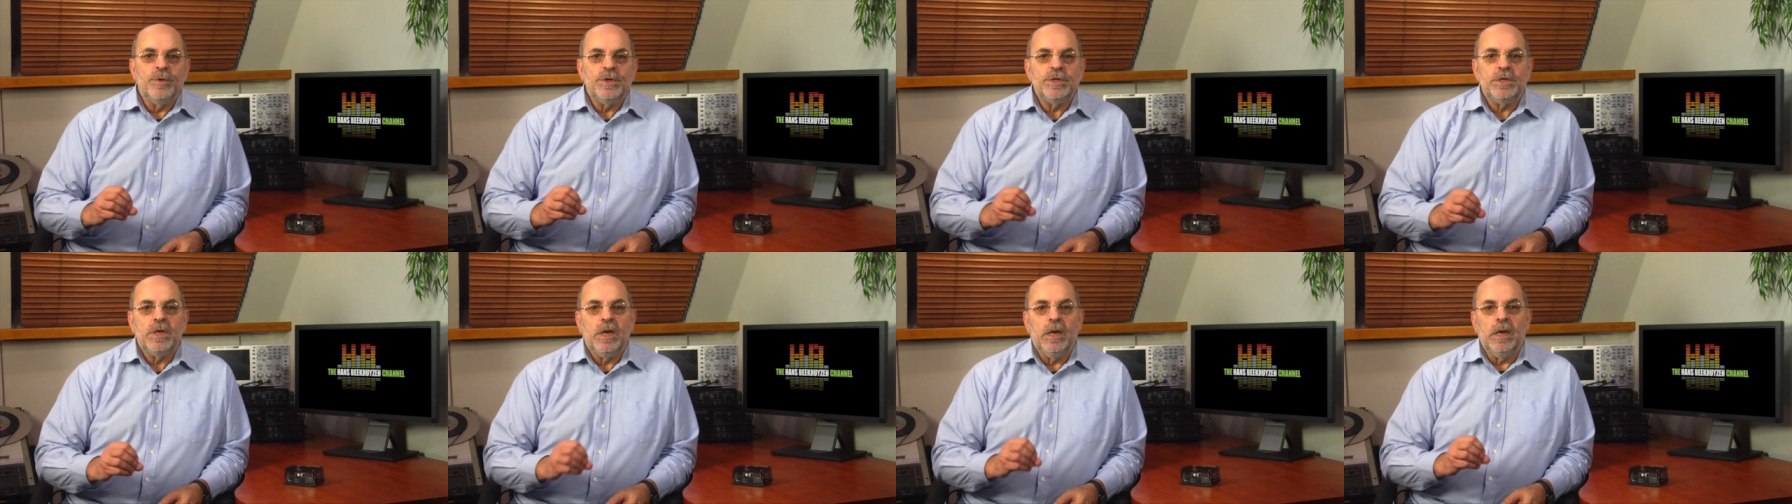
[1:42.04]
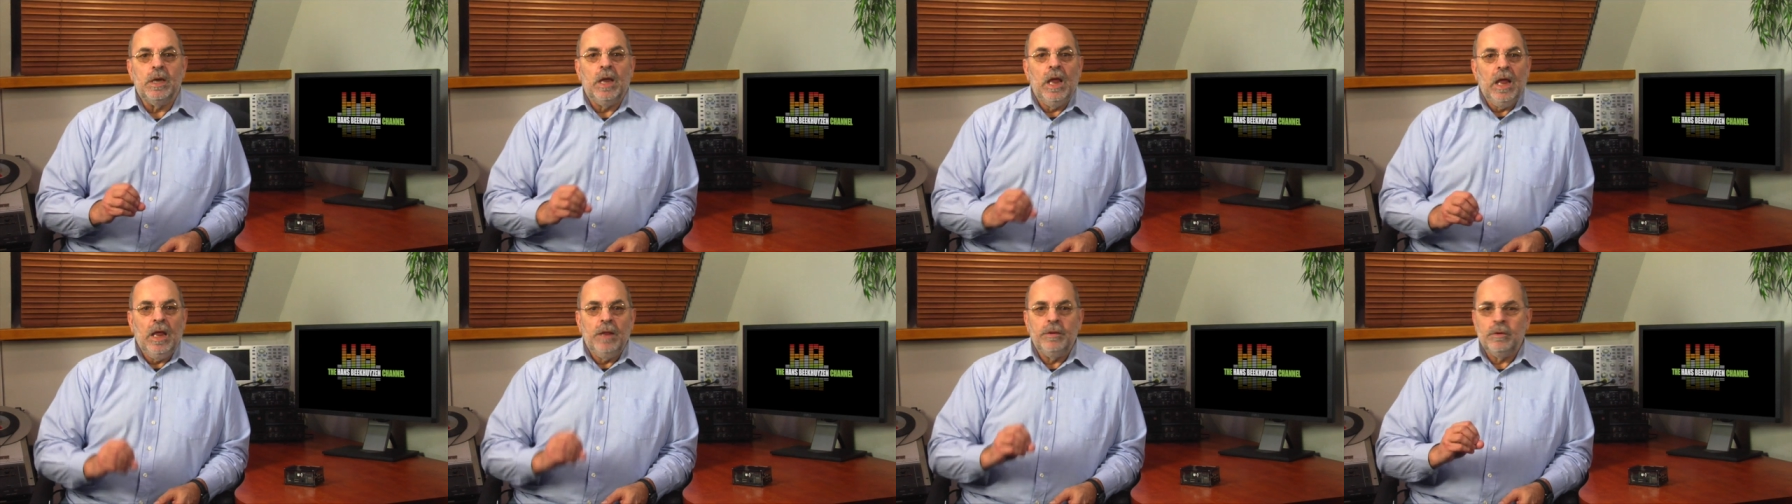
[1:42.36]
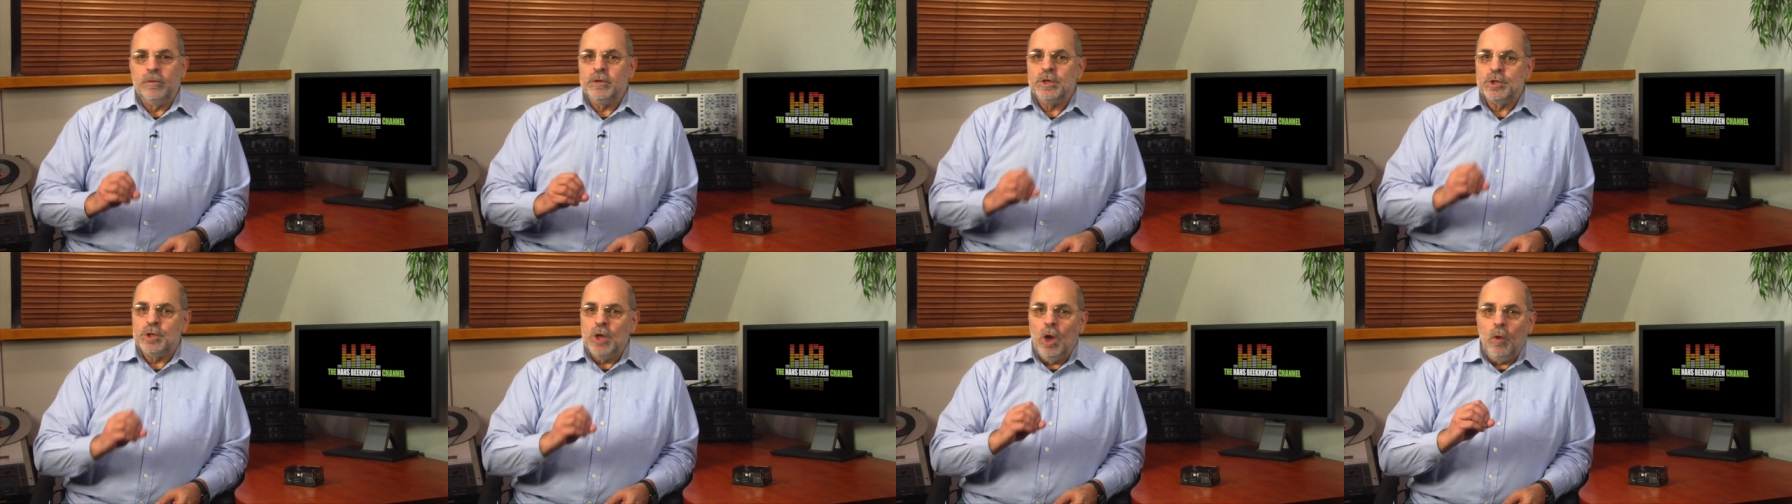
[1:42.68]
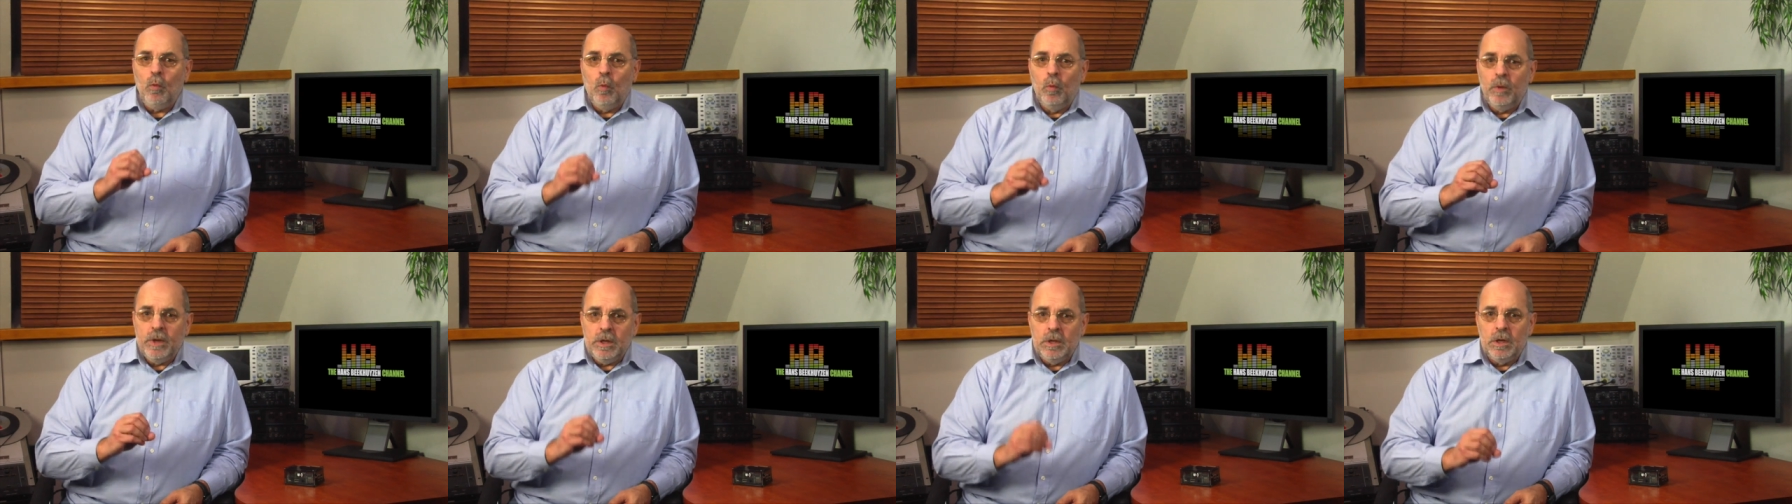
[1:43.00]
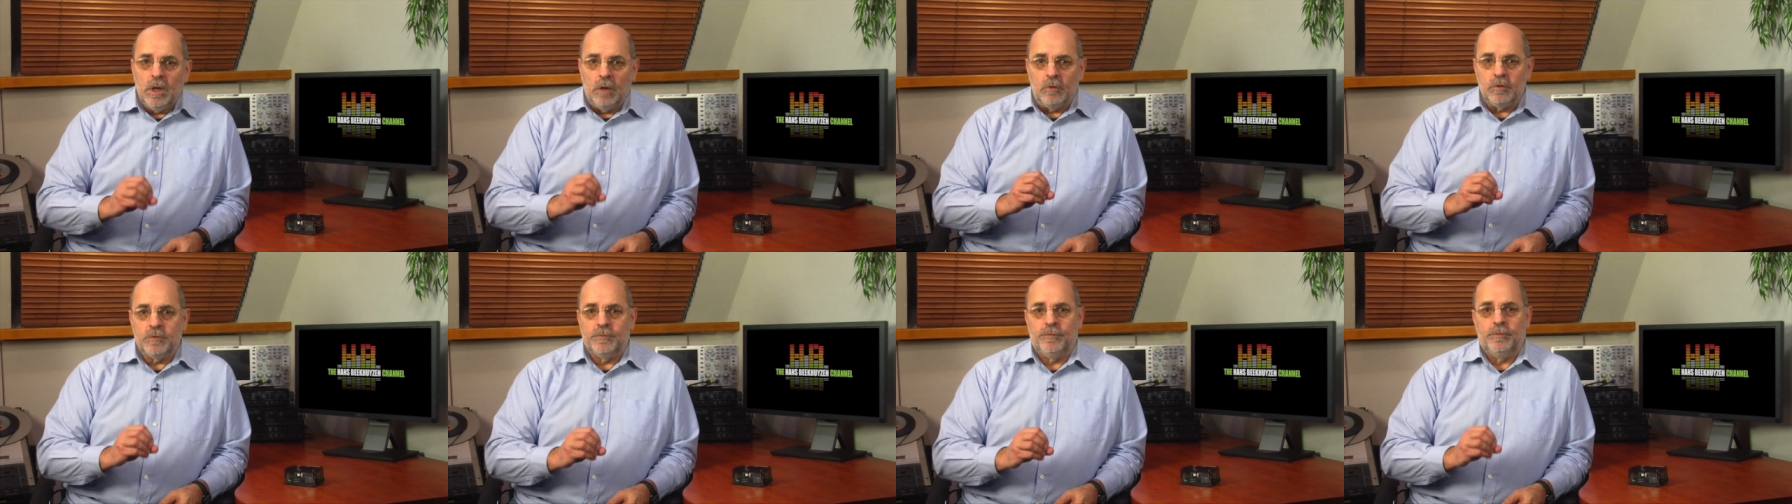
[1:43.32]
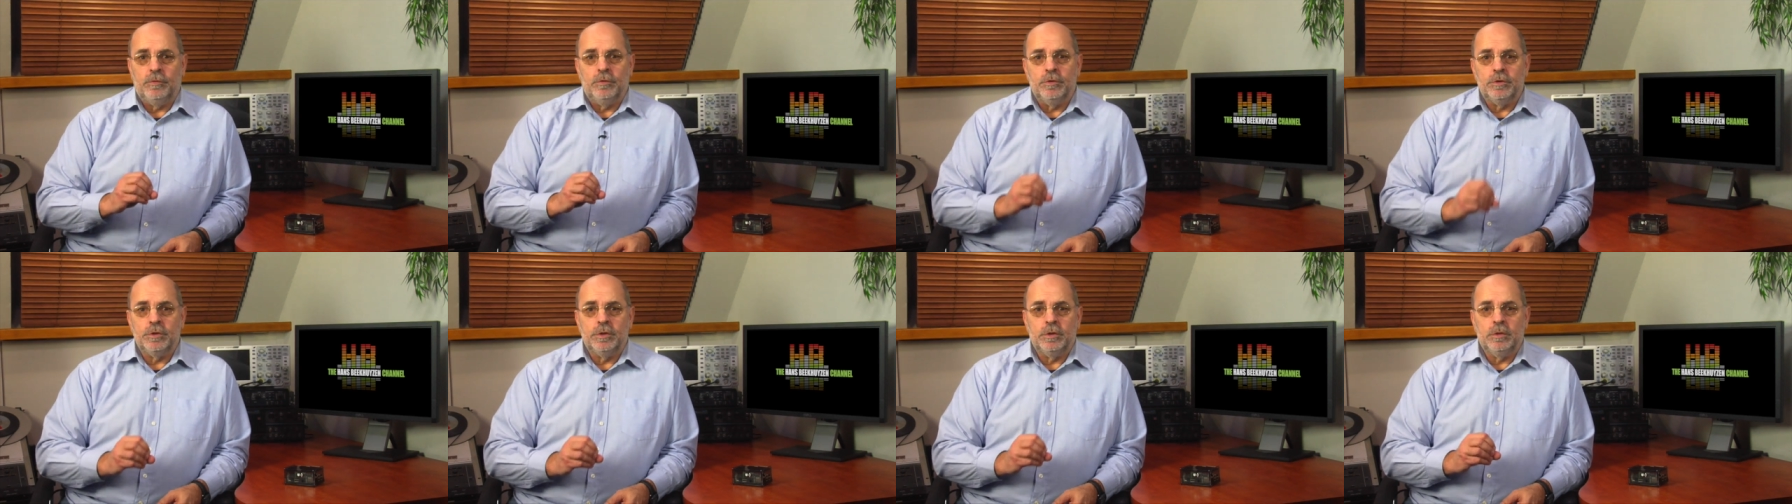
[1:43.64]
mistake, there is no Windows
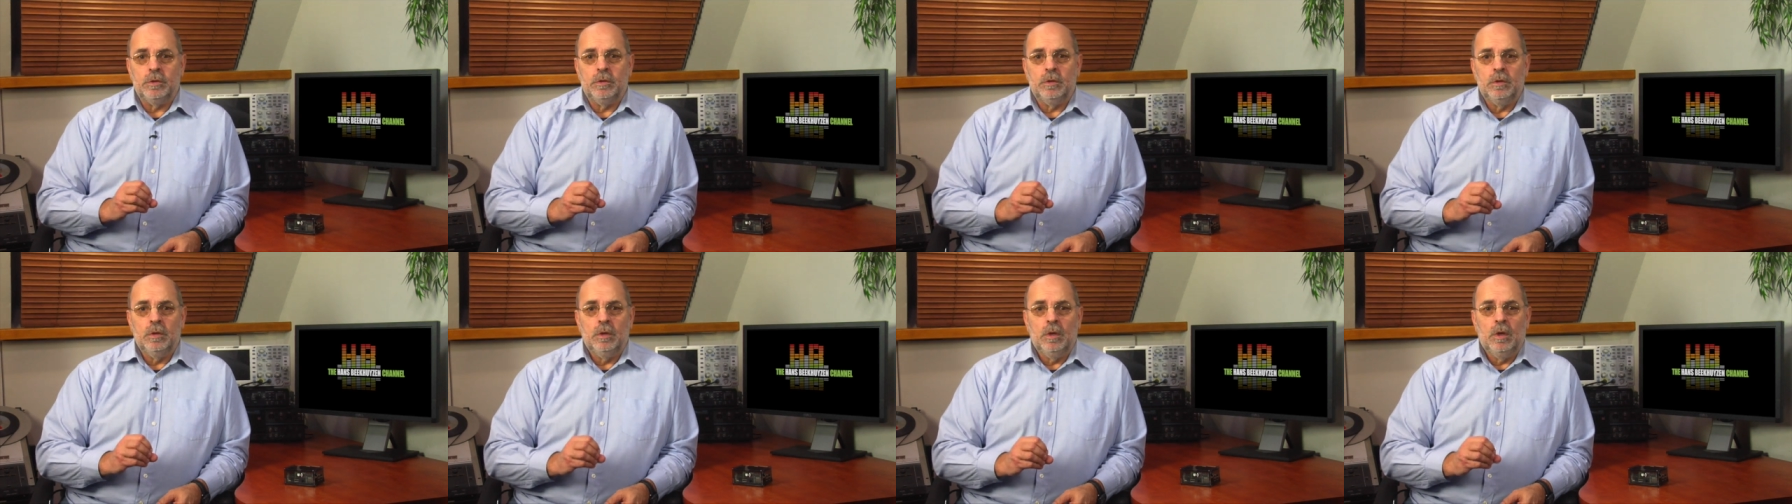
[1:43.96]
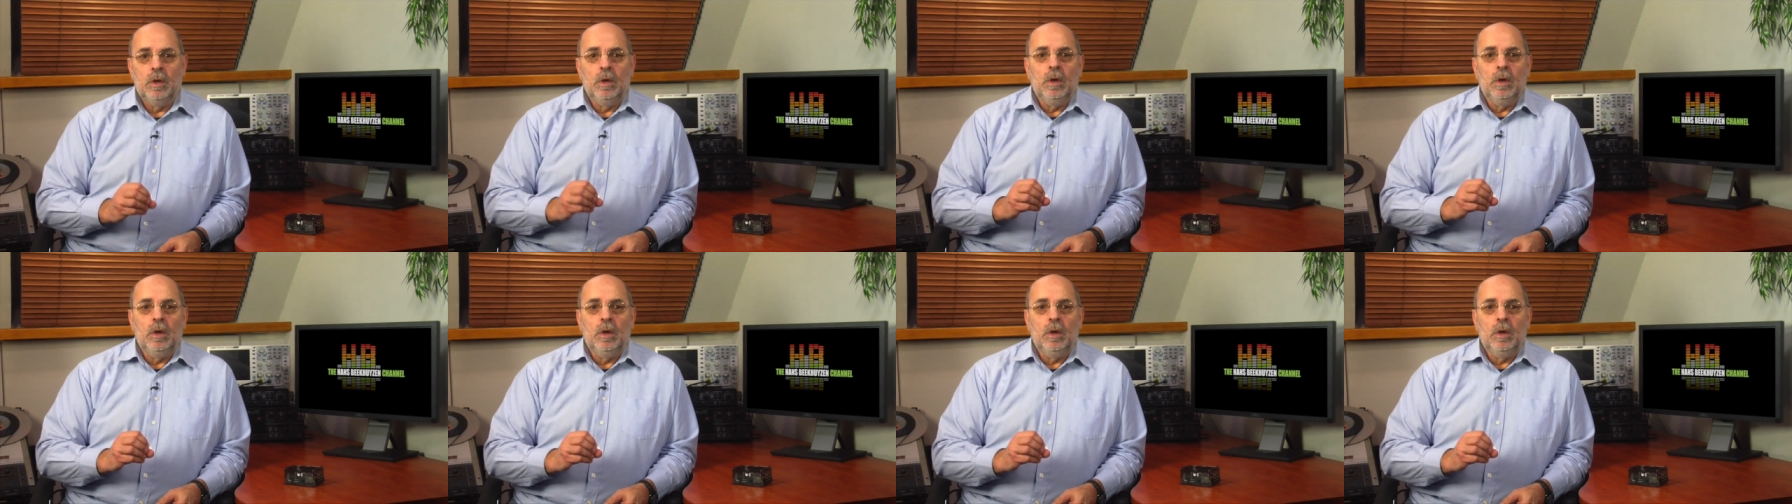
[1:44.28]
version,